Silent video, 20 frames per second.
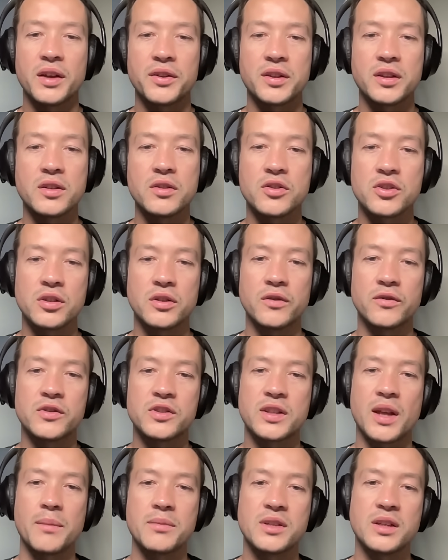I think you should have
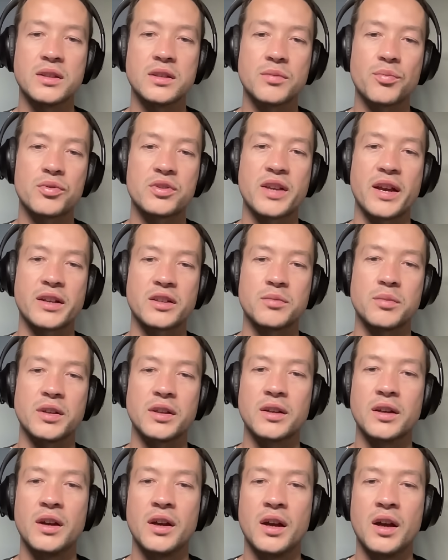stepped in to protect
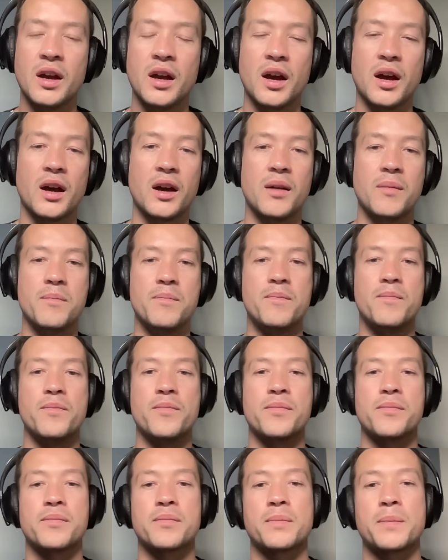me. And